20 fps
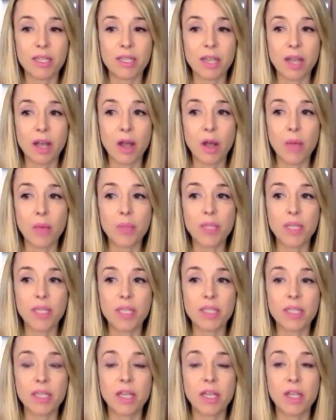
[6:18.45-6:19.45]
It helps us
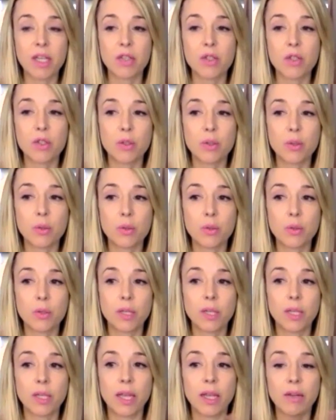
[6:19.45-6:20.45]
to,
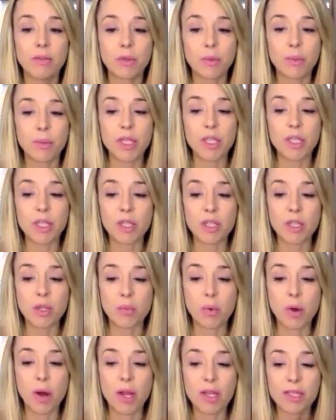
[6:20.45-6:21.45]
inflammation is a
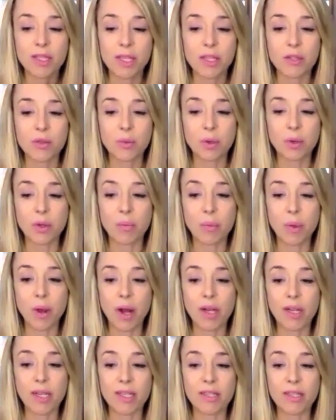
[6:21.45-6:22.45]
process where the
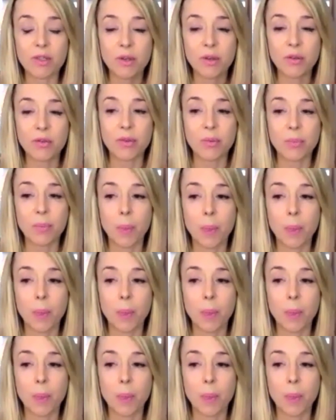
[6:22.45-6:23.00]
body is sort of